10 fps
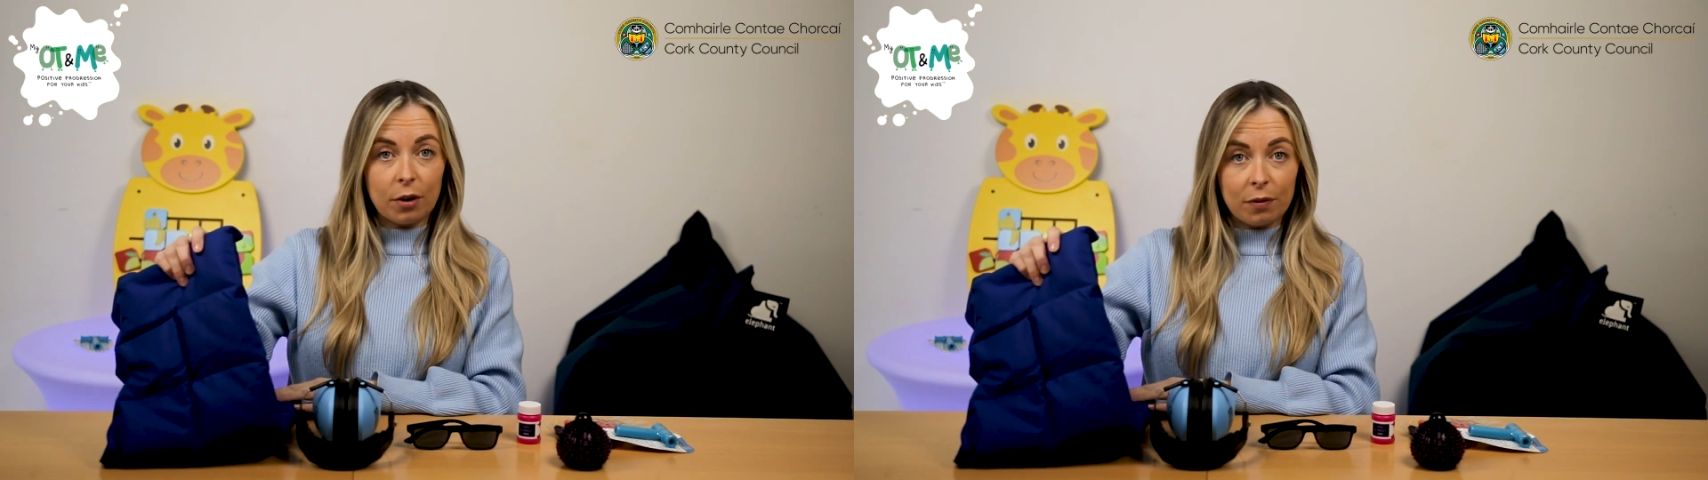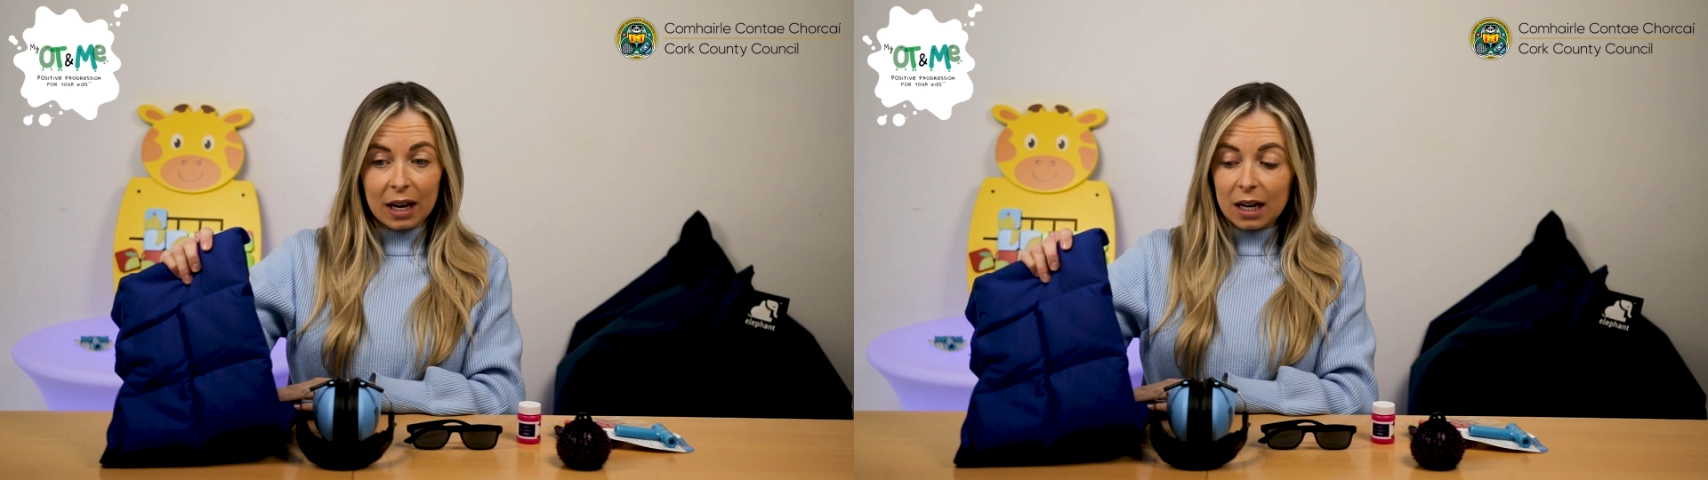
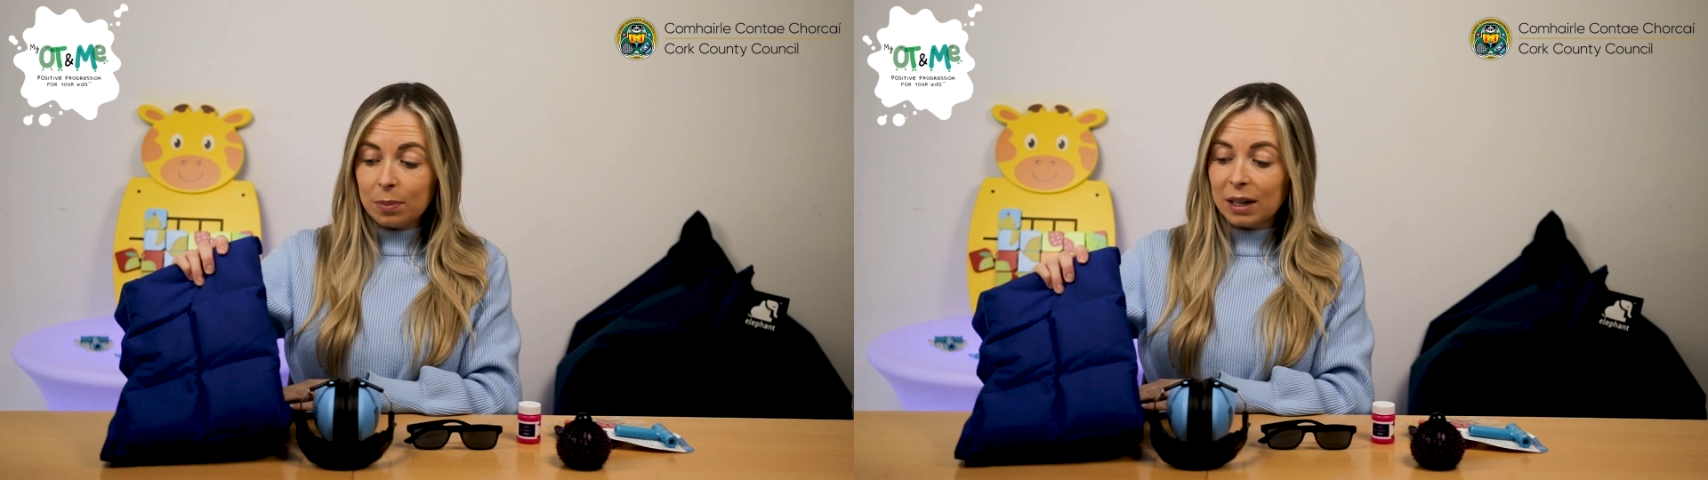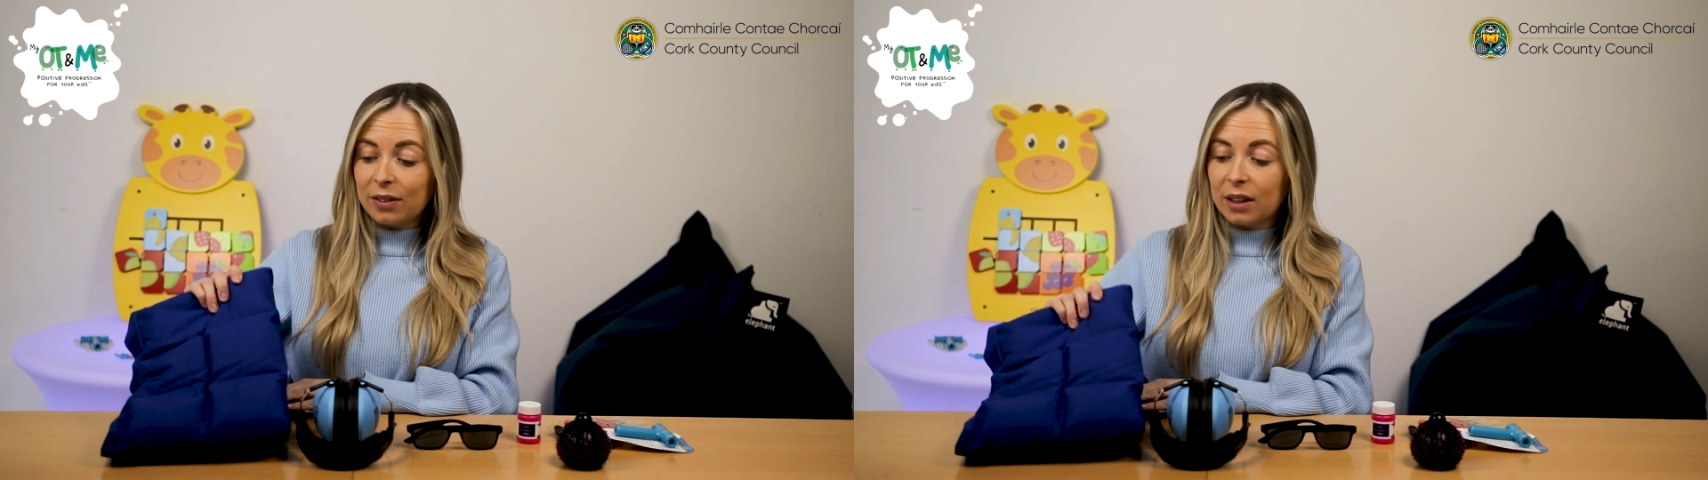are
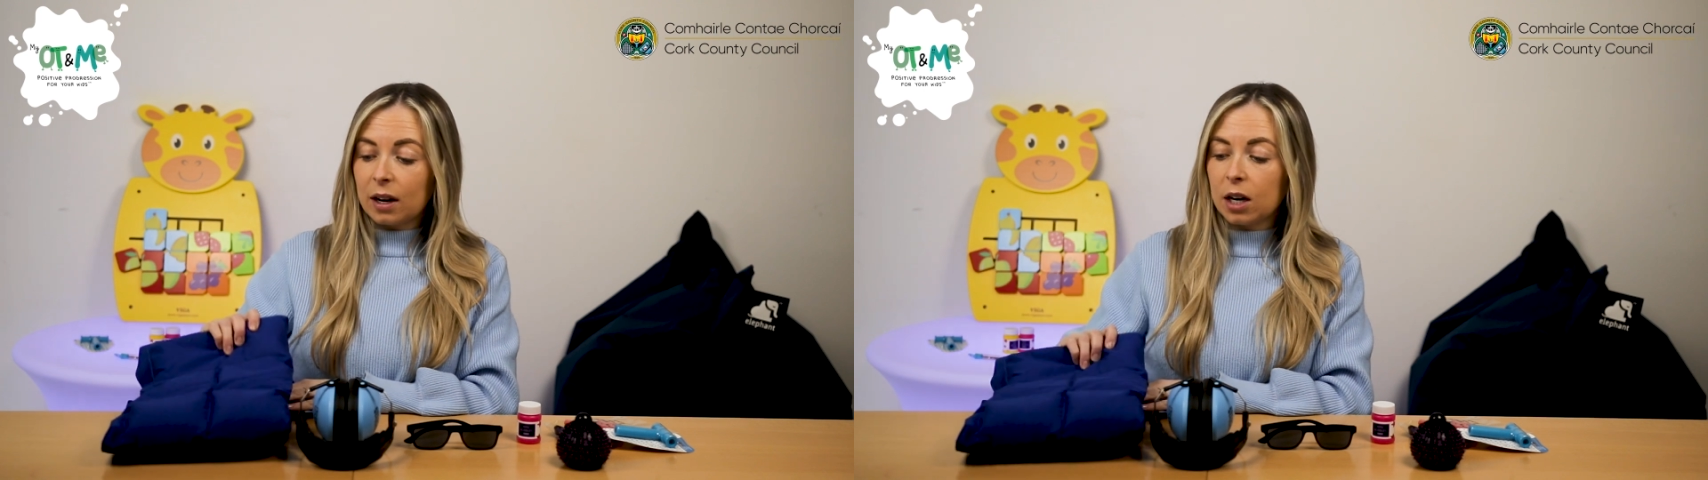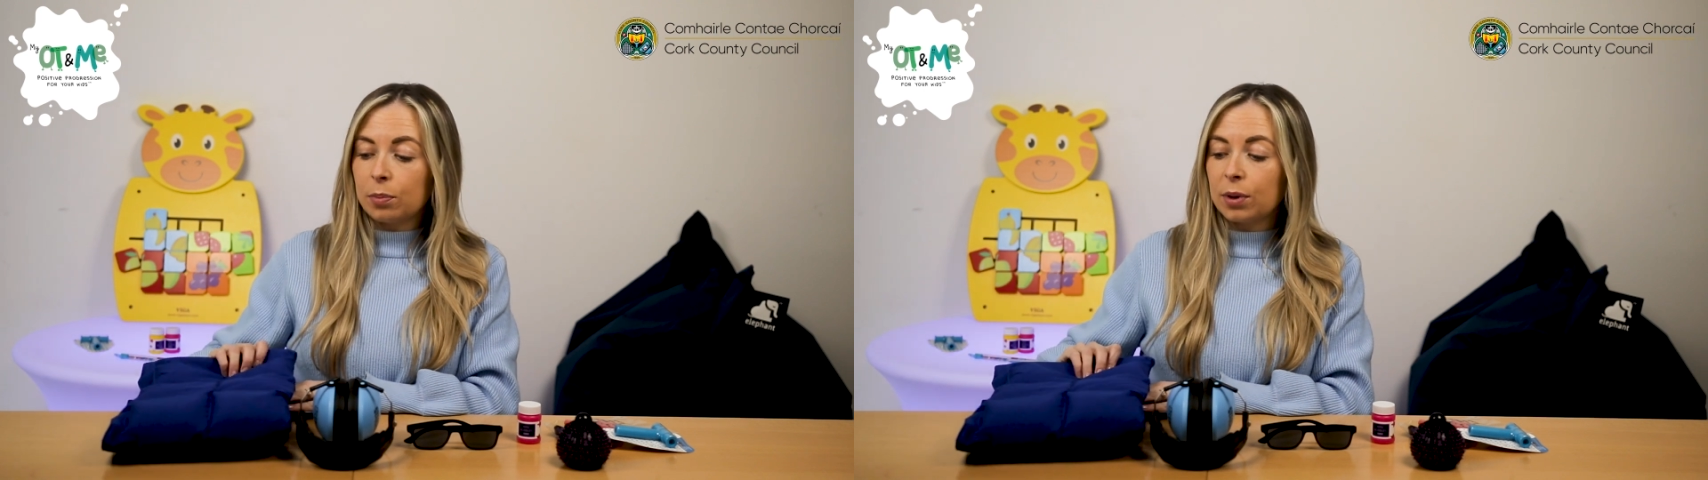available in the
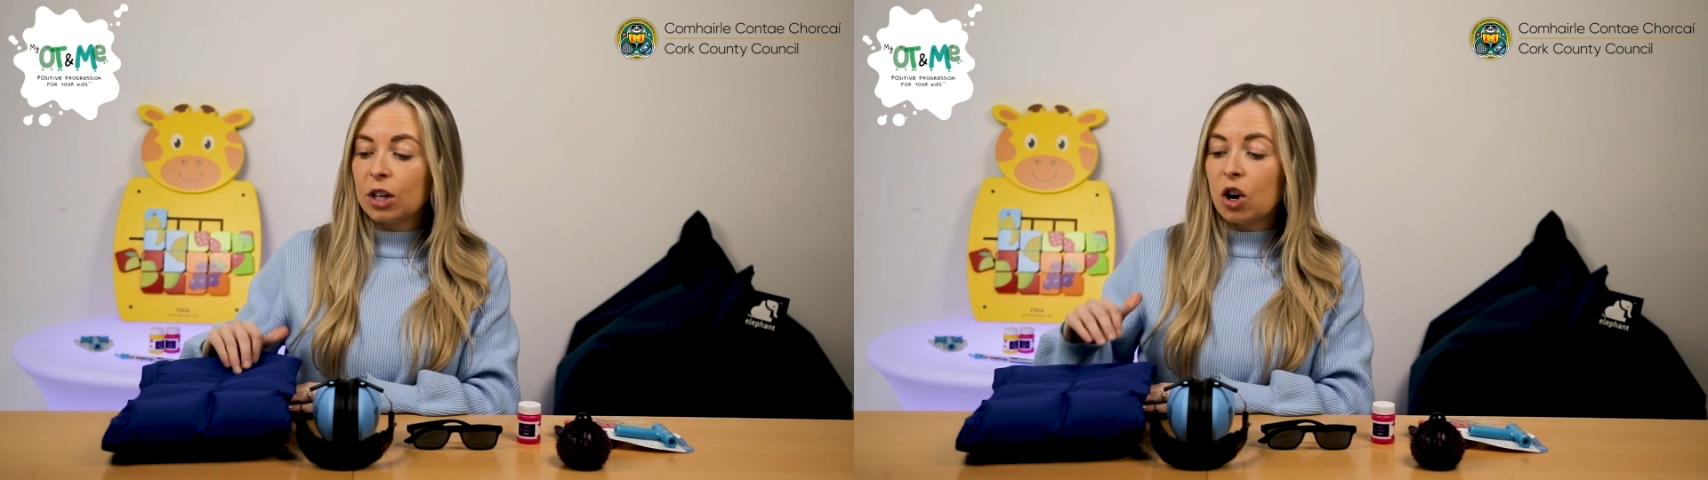library